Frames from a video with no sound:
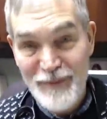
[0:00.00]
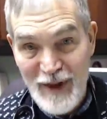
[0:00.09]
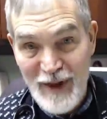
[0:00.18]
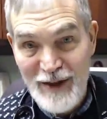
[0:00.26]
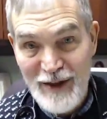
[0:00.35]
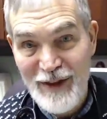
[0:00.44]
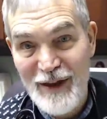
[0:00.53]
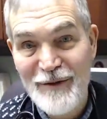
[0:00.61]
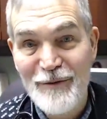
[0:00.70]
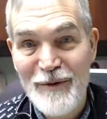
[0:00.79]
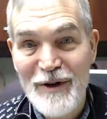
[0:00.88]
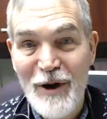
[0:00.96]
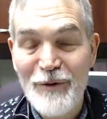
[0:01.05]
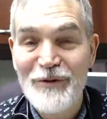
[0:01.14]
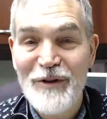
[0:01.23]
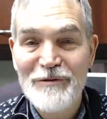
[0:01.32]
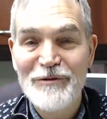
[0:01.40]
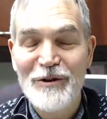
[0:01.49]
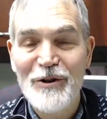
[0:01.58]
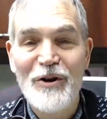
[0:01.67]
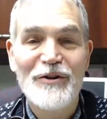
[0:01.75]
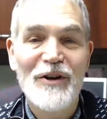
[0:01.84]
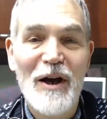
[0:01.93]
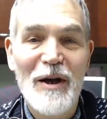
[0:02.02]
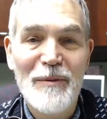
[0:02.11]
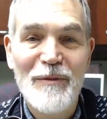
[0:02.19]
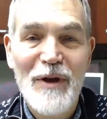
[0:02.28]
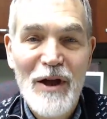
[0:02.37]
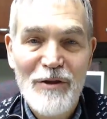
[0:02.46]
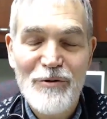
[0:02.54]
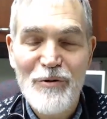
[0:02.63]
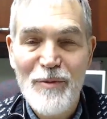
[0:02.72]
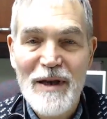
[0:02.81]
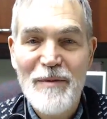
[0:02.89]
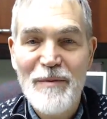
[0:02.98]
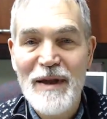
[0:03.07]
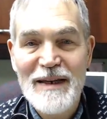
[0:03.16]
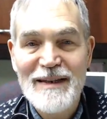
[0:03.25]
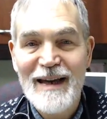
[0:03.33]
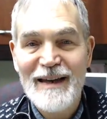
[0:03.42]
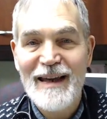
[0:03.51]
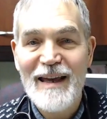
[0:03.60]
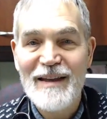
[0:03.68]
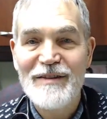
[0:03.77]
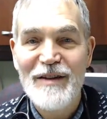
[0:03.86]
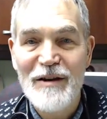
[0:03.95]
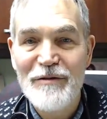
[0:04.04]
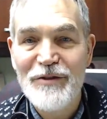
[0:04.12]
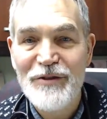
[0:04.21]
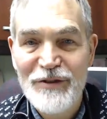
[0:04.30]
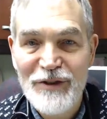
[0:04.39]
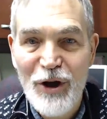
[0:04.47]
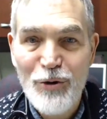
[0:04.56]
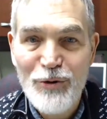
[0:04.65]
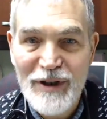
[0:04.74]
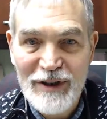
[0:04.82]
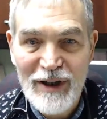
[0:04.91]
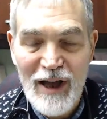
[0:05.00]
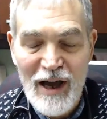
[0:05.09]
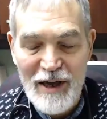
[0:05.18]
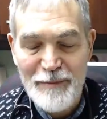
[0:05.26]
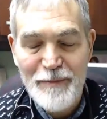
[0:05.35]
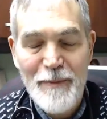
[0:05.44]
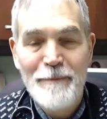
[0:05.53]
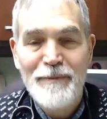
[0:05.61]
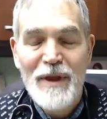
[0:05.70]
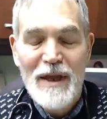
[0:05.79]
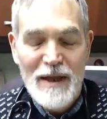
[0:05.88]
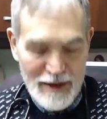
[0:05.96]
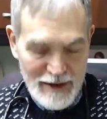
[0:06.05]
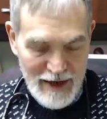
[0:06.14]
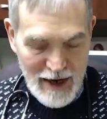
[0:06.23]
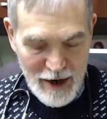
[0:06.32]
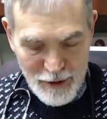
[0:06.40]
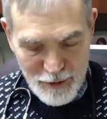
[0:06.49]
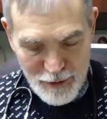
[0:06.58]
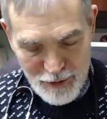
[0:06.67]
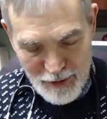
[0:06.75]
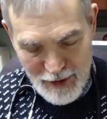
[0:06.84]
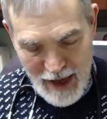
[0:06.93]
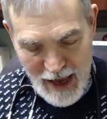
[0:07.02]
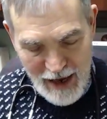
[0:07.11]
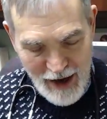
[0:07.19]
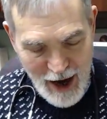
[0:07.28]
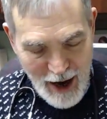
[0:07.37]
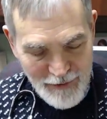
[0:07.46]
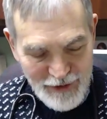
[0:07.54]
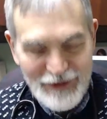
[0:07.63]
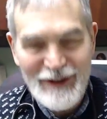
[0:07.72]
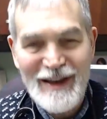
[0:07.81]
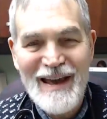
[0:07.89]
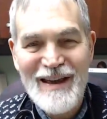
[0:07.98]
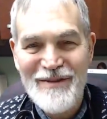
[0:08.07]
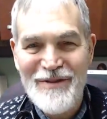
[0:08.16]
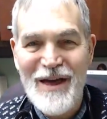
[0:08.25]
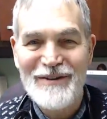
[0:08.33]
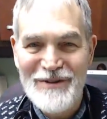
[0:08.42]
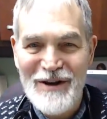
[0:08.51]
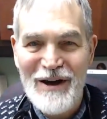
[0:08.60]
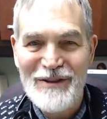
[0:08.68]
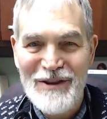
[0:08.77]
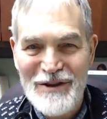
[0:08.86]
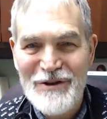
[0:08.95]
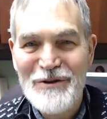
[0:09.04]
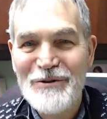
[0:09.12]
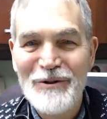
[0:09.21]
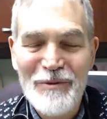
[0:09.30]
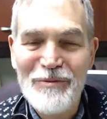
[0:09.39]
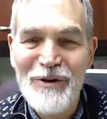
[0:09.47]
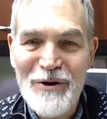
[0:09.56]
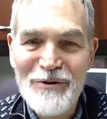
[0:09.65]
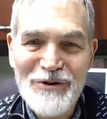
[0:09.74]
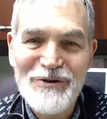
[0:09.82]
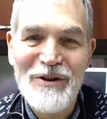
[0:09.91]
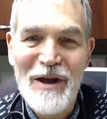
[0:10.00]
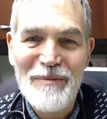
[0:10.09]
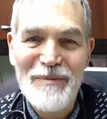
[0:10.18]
And then we don't suffer a long time through many, many decades of slow decline. Now, obviously, that's not the usual approach that